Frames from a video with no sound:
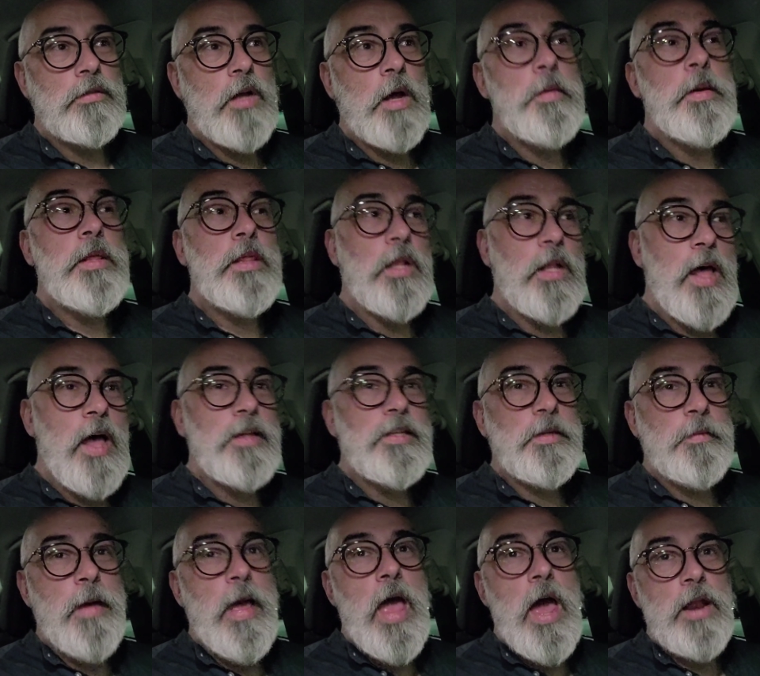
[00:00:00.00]
I mean, the last
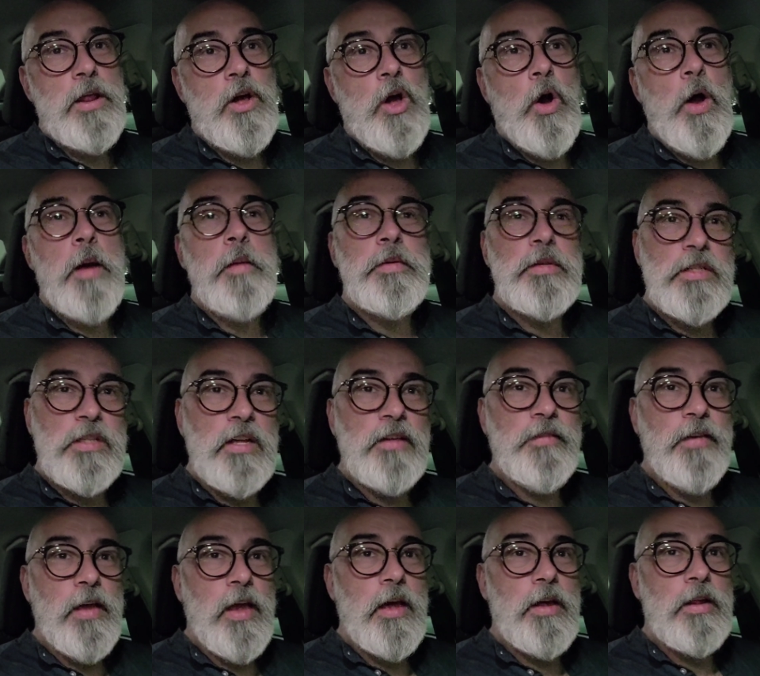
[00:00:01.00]
time I had a car, I was
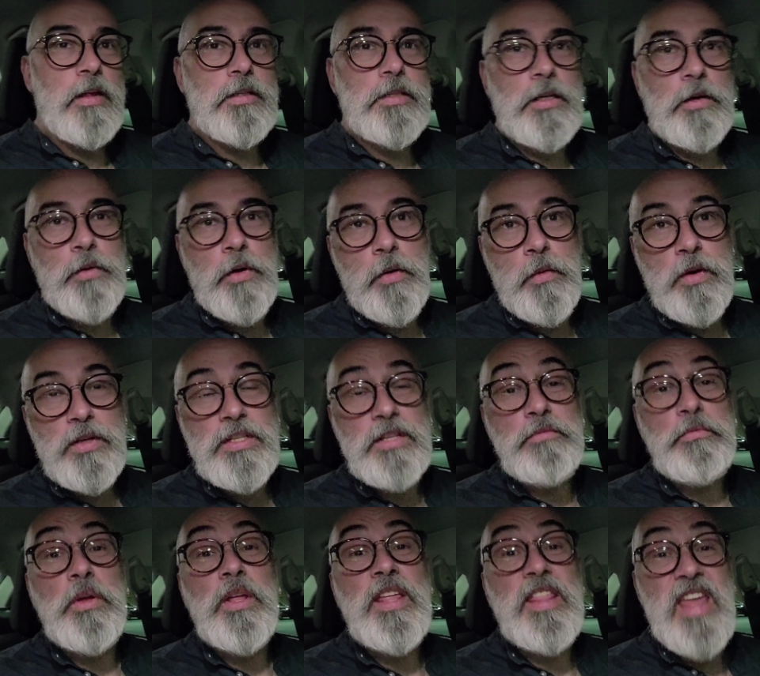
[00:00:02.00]
living in it, so it
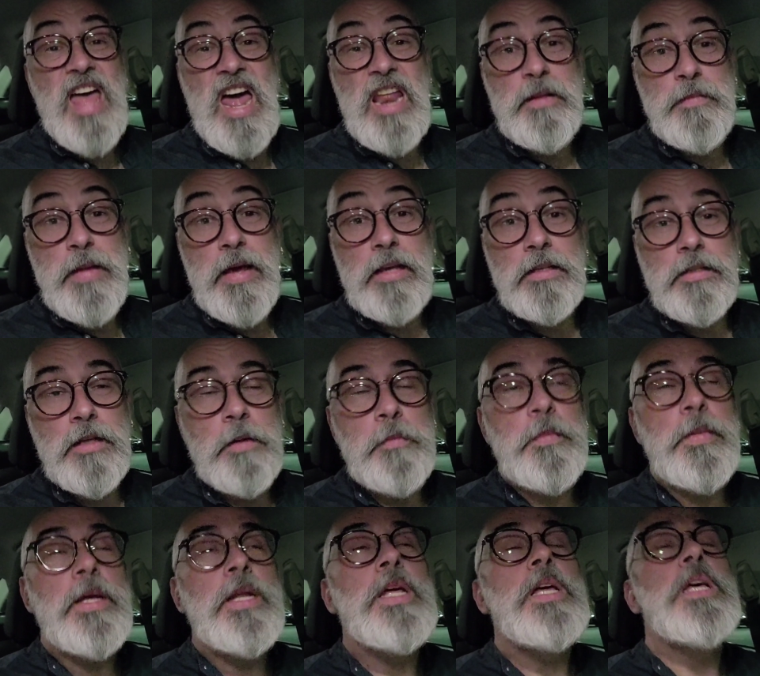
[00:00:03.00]
wasn't really that
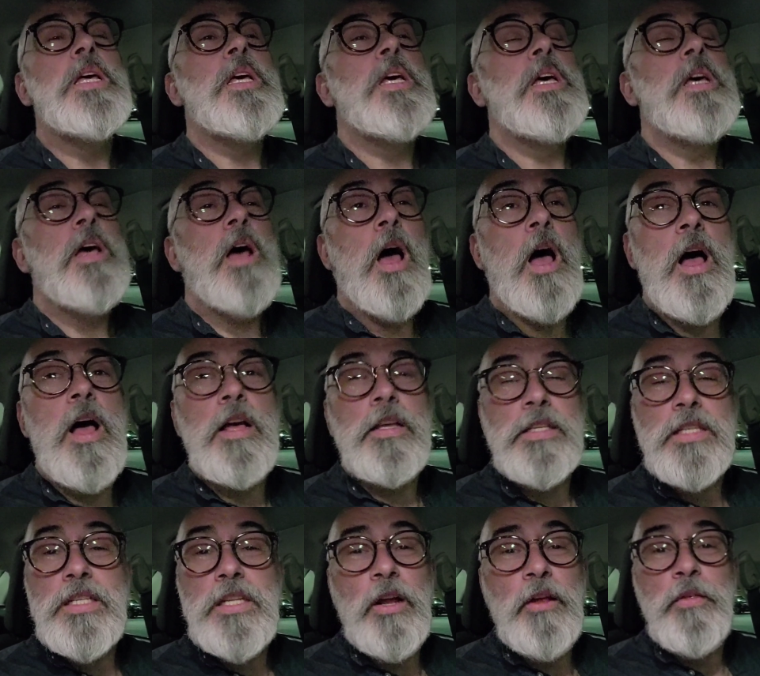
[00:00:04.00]
amazing. But
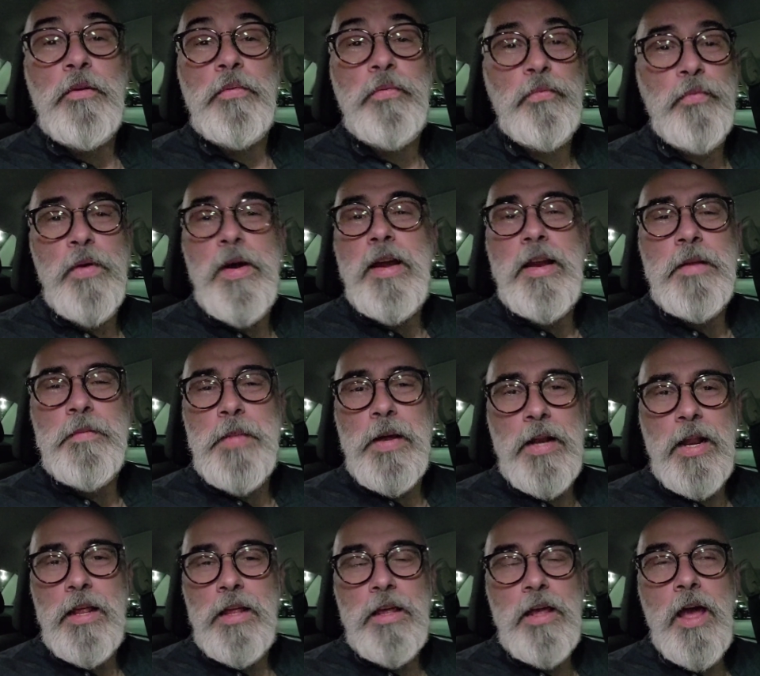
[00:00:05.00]
still, the freedom
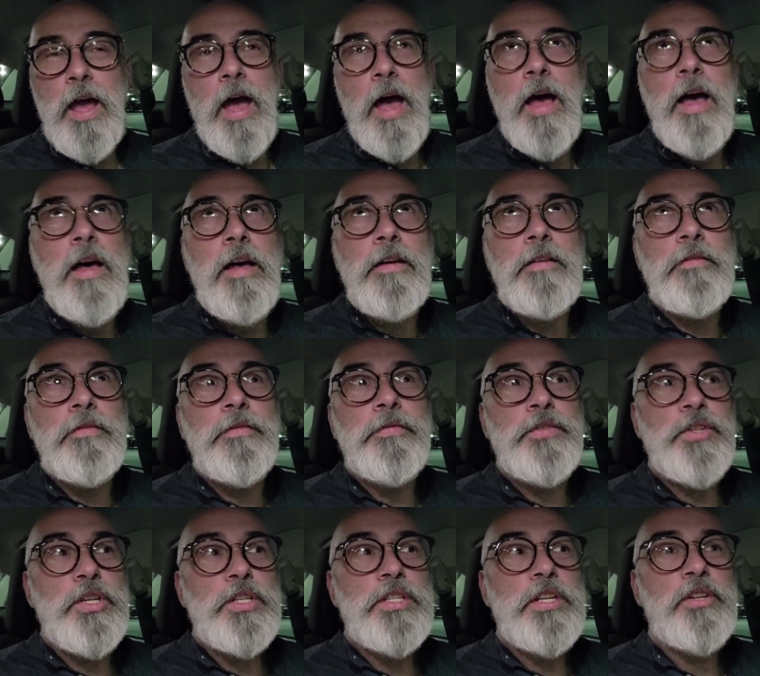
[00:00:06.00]
you have
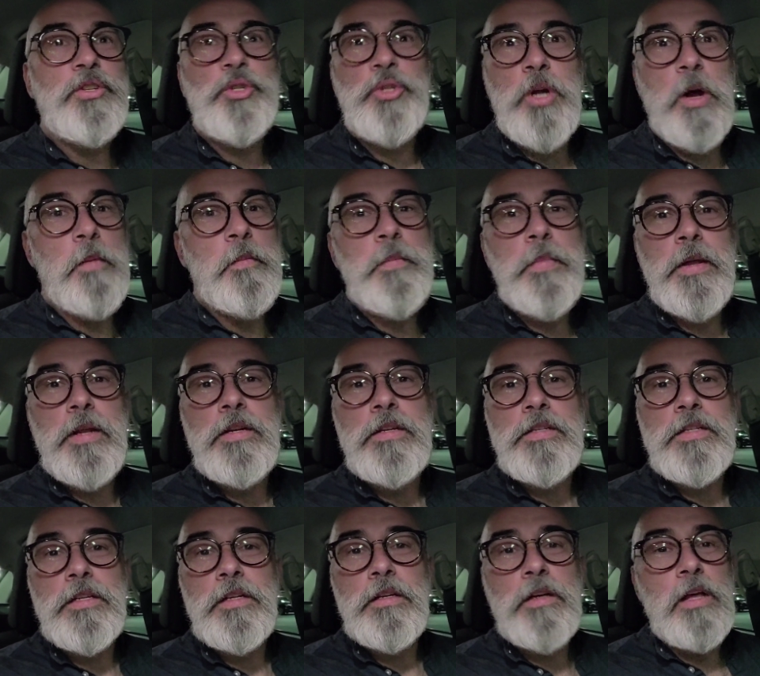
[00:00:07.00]
just to jump
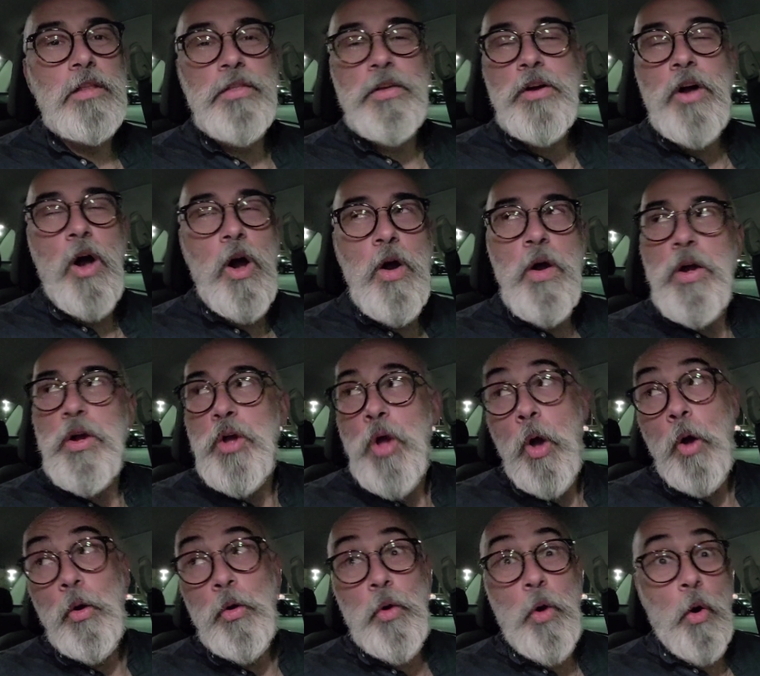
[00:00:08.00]
into the car and
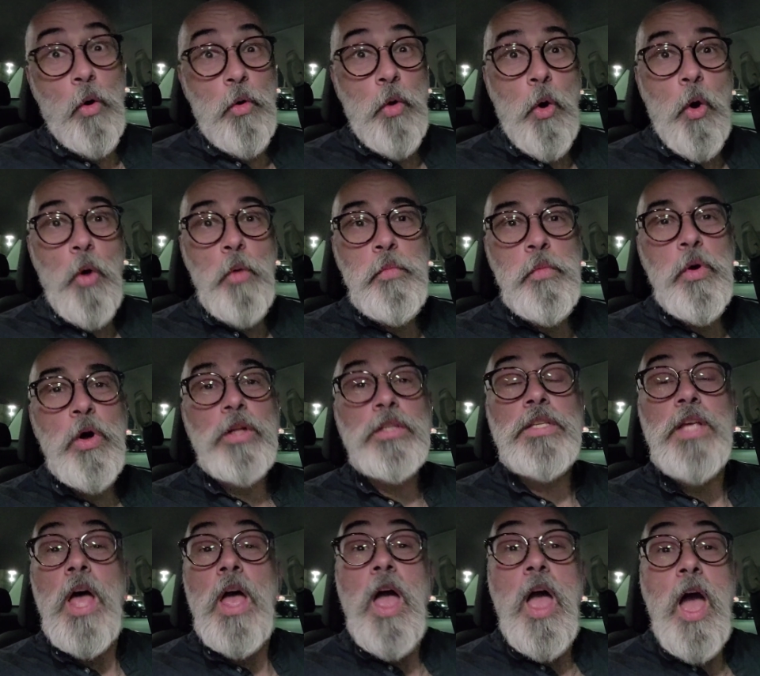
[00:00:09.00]
go to Home
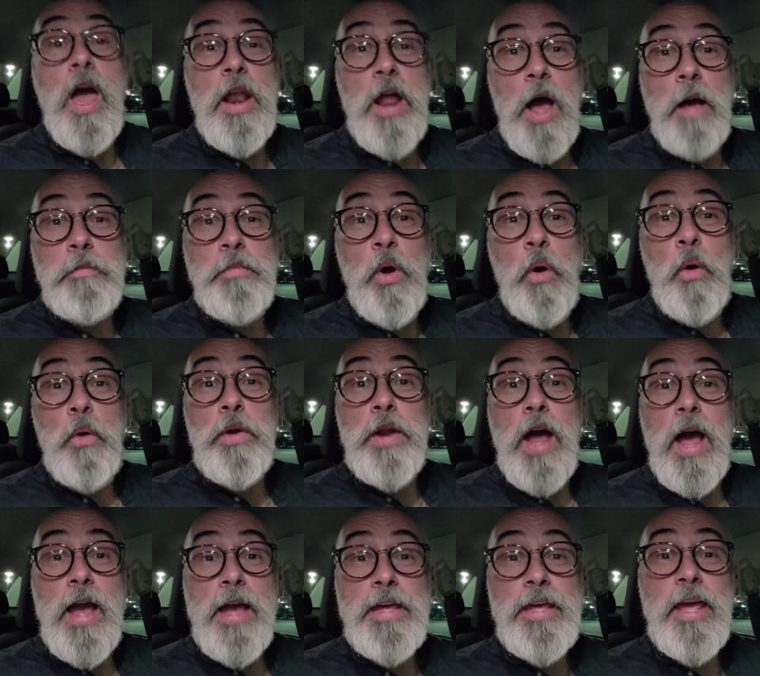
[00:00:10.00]
Goods. And I'm going
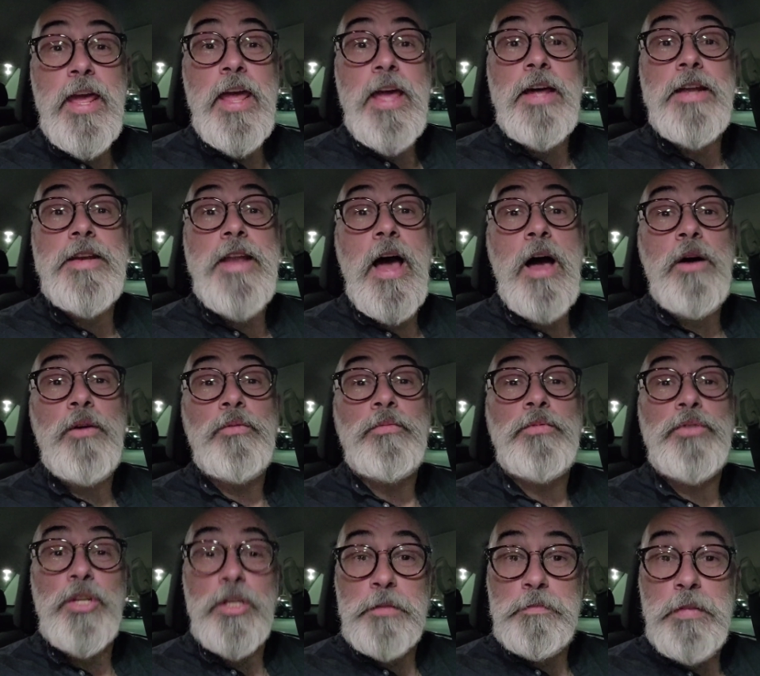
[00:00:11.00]
to IKEA now
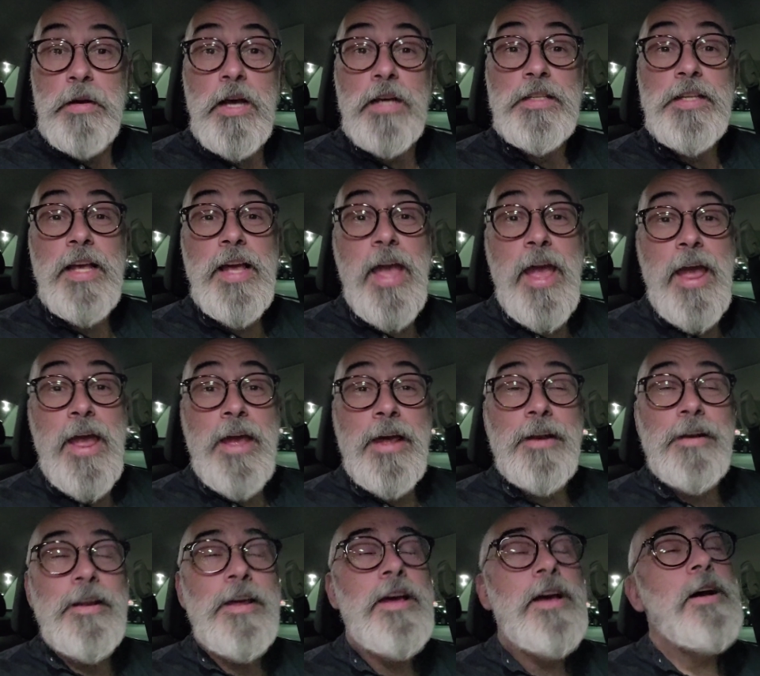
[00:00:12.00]
just because I
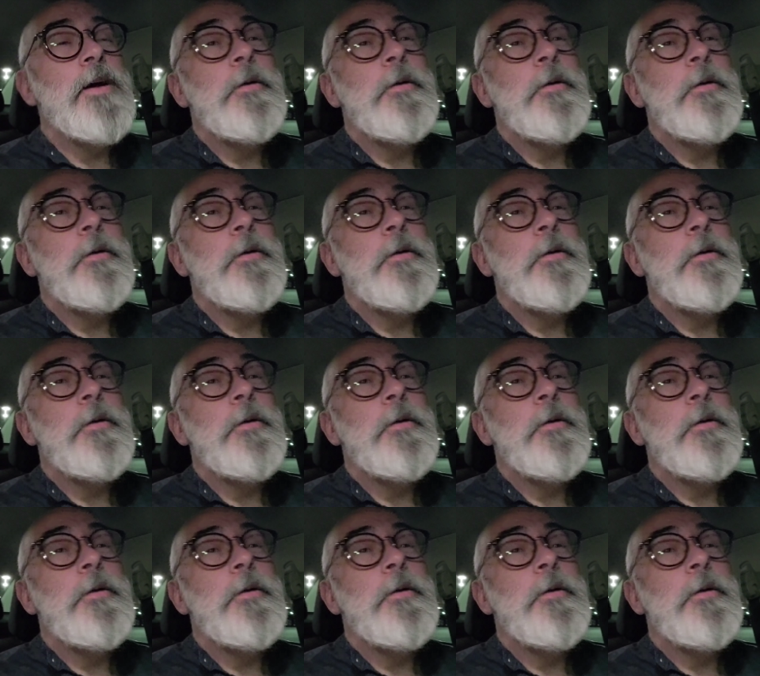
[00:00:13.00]
can.